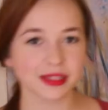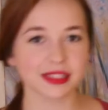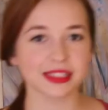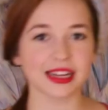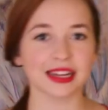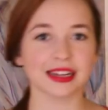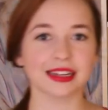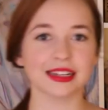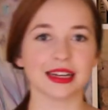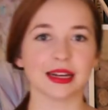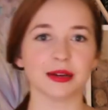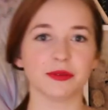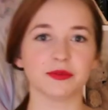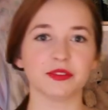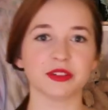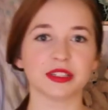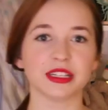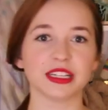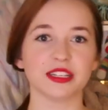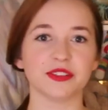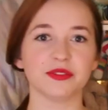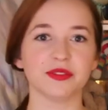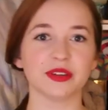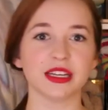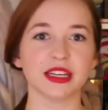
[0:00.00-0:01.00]
standing up for
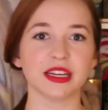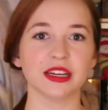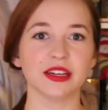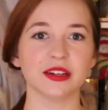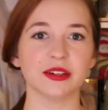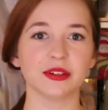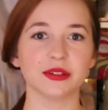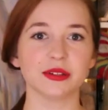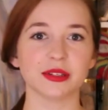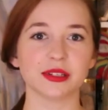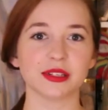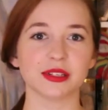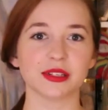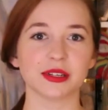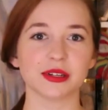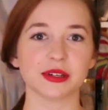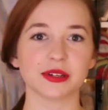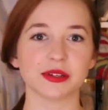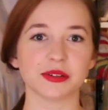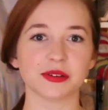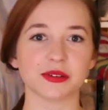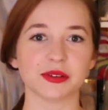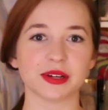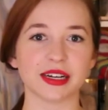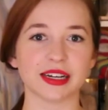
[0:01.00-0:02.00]
this video,
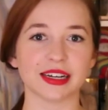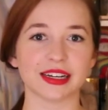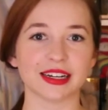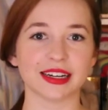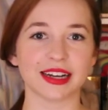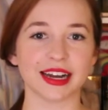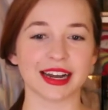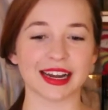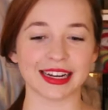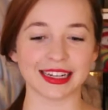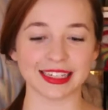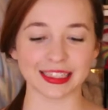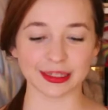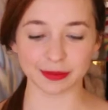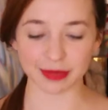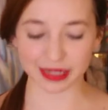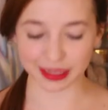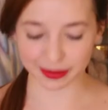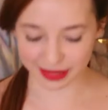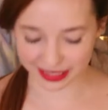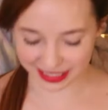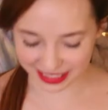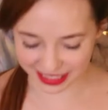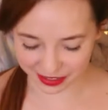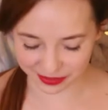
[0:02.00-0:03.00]
so uh, I had to
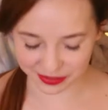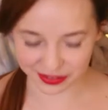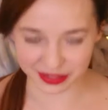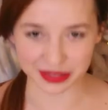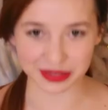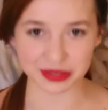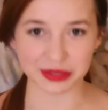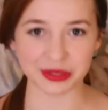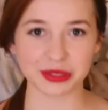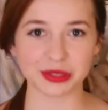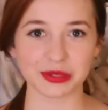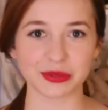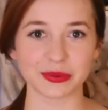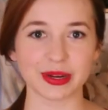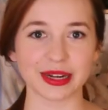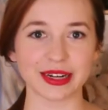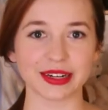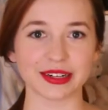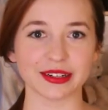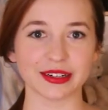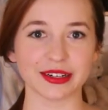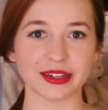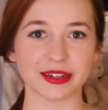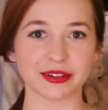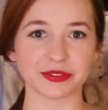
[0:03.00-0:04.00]
make myself a little
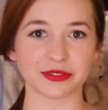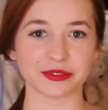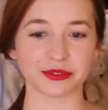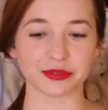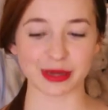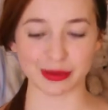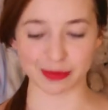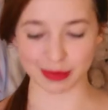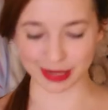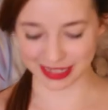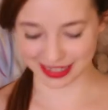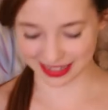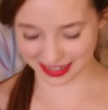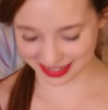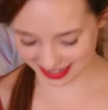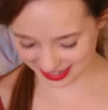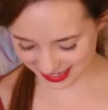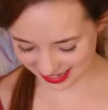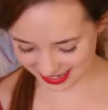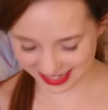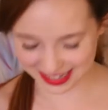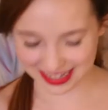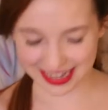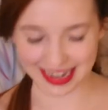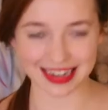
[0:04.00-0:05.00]
square of ribbon
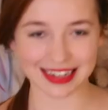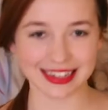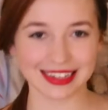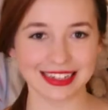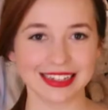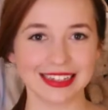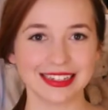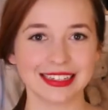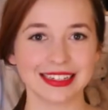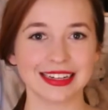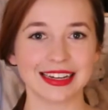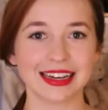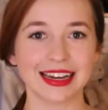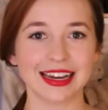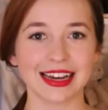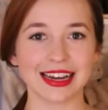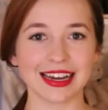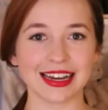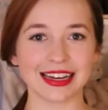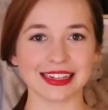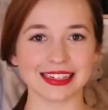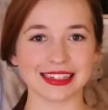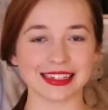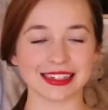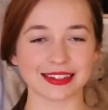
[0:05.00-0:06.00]
to stand in,
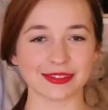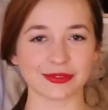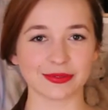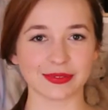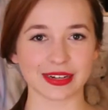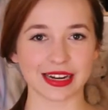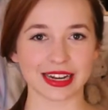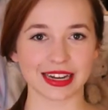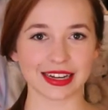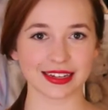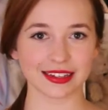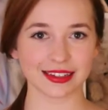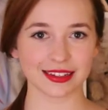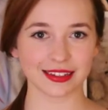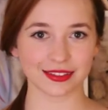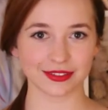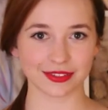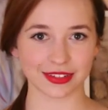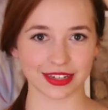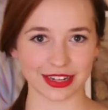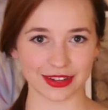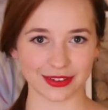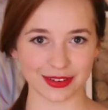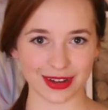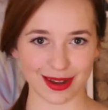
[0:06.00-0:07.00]
and when I,
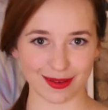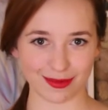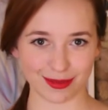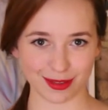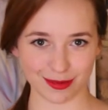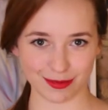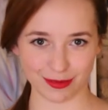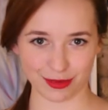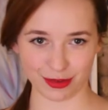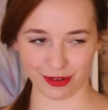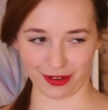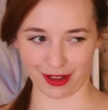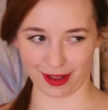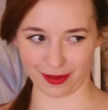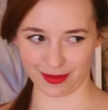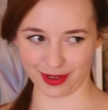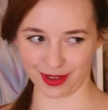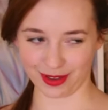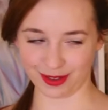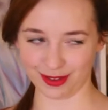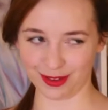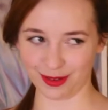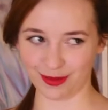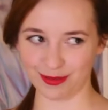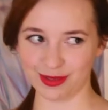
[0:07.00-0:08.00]
when I grabbed the book I
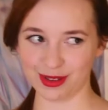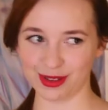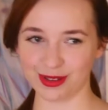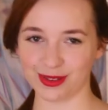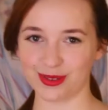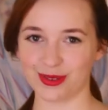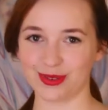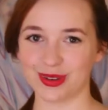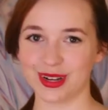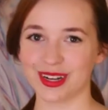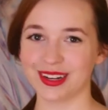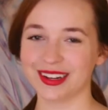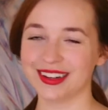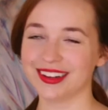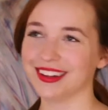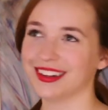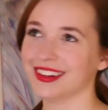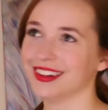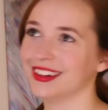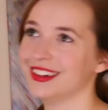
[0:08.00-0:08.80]
messed up my square.